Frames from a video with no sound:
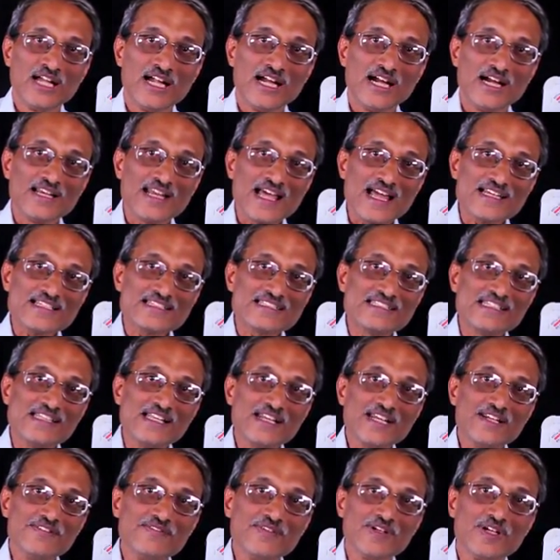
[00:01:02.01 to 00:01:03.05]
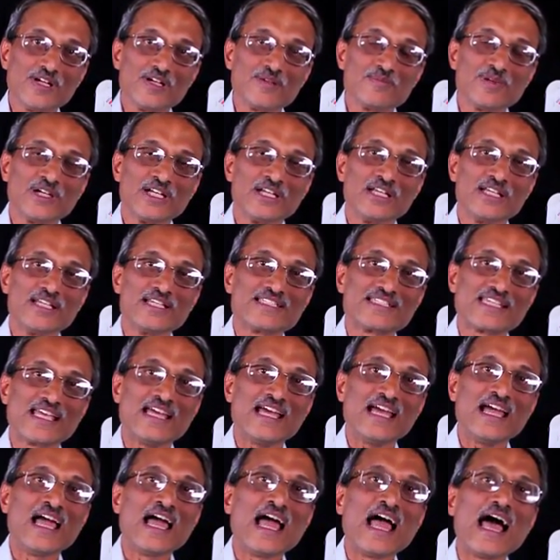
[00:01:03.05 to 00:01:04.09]
An auxiliary verb is a
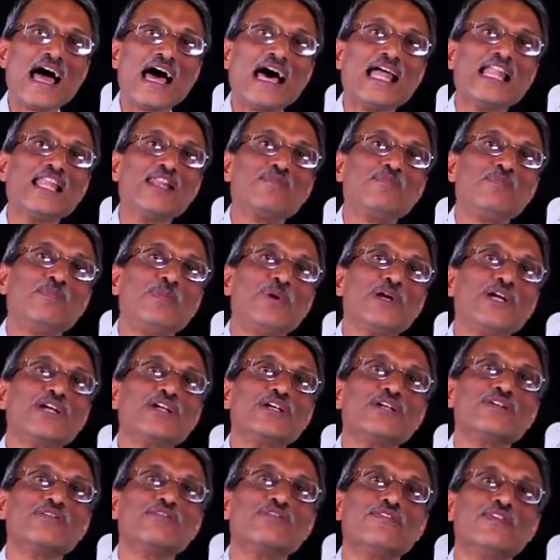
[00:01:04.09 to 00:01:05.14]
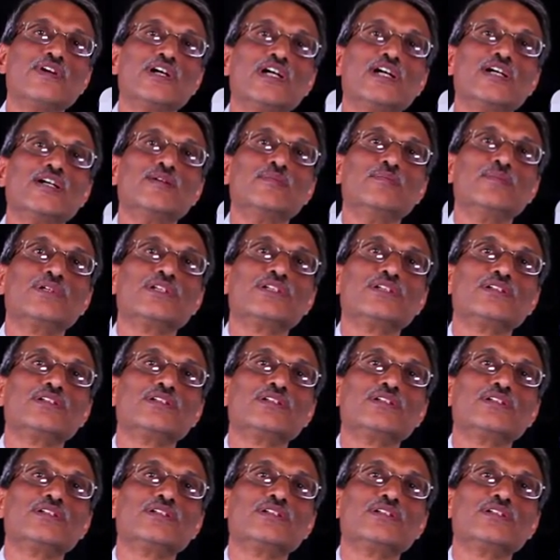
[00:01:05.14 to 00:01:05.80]
helping verb.